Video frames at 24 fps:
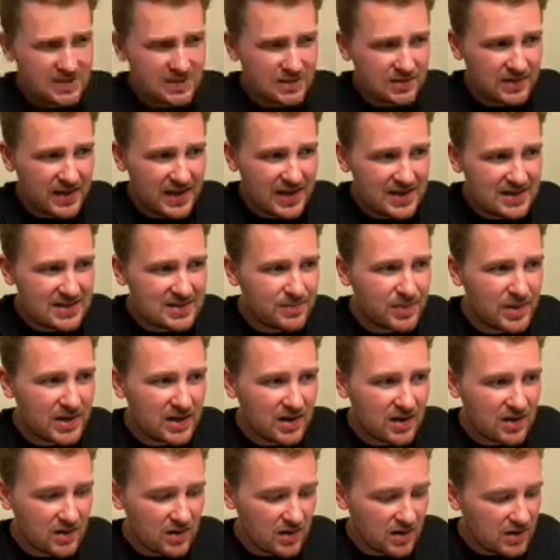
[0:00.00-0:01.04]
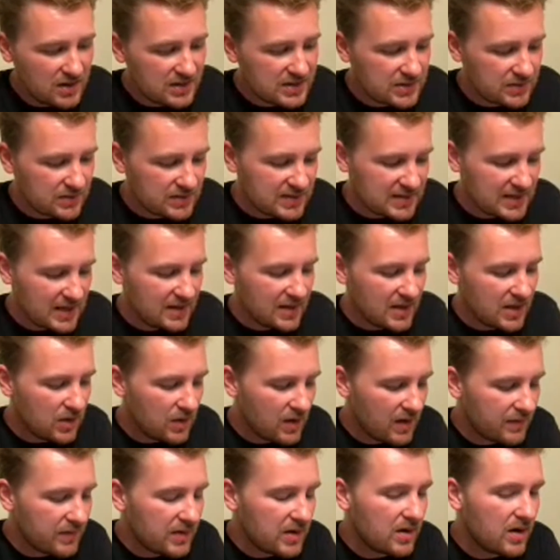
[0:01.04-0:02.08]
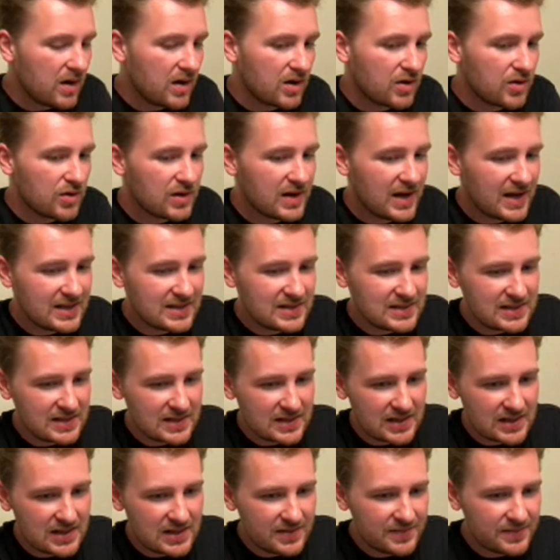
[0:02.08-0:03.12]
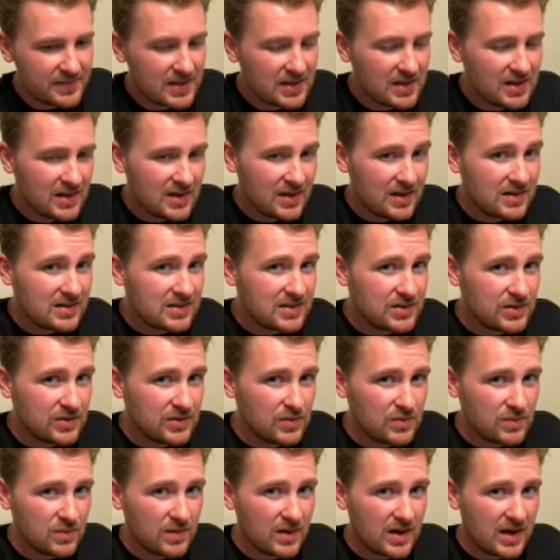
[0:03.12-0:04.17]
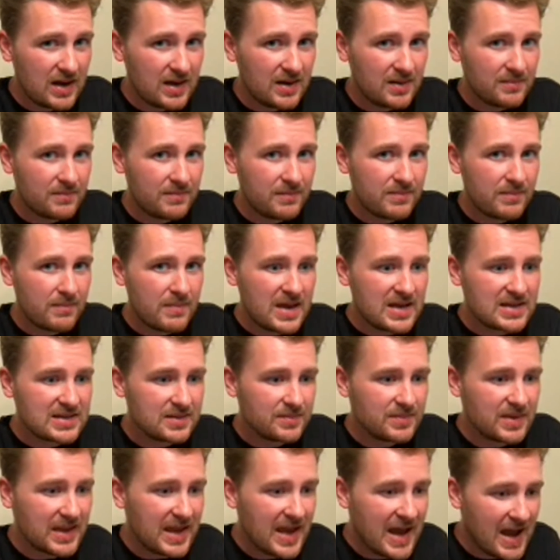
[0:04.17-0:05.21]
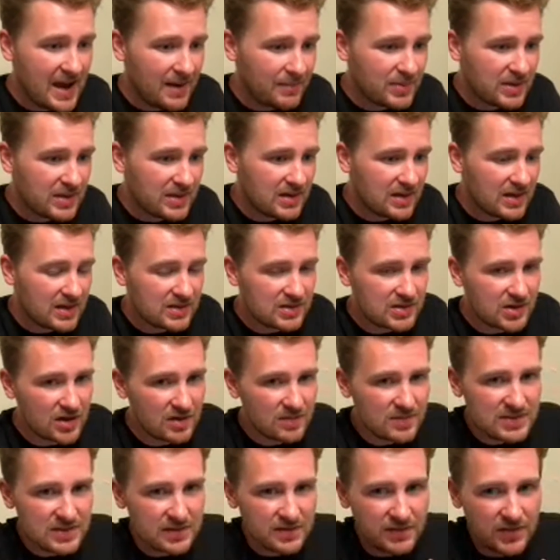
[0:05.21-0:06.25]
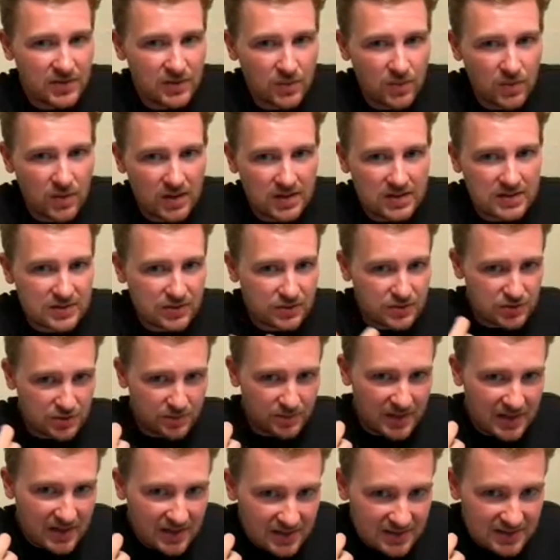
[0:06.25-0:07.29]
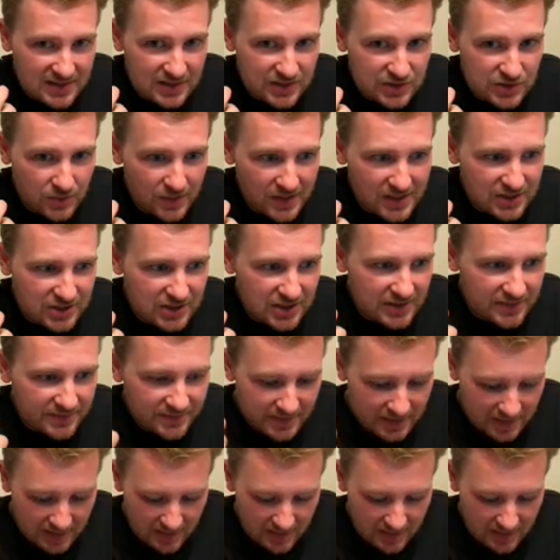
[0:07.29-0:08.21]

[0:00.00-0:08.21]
delays, but it could also say that you have a good idea to make something happen in terms of your social media situation.